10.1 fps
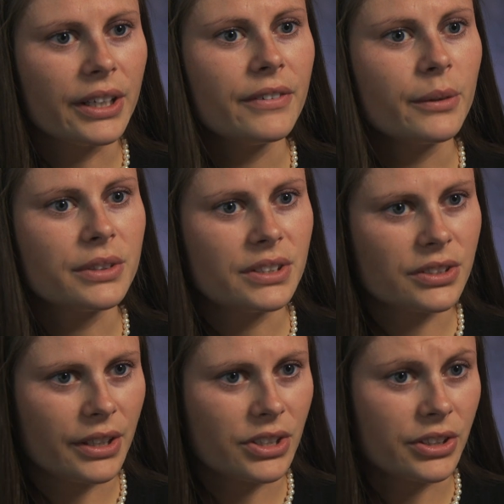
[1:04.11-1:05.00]
if it was
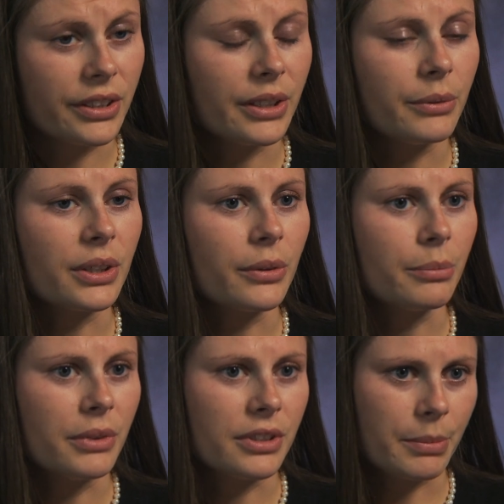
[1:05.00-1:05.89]
discretionary, it would go to
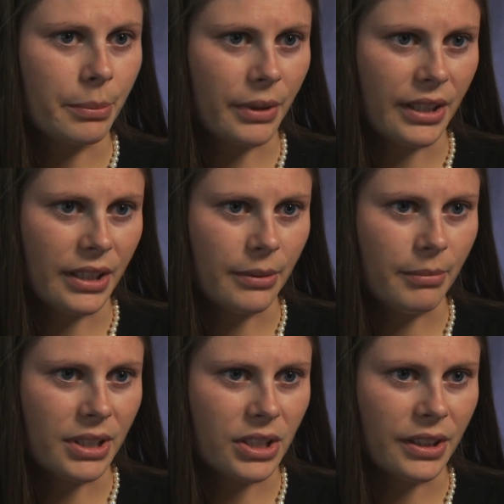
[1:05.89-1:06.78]
Municipal Planning
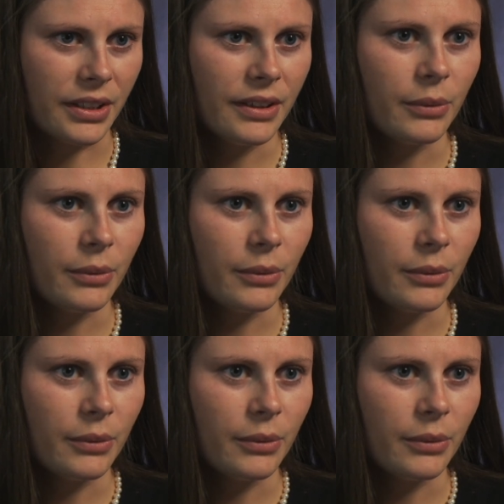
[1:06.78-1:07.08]
Commission,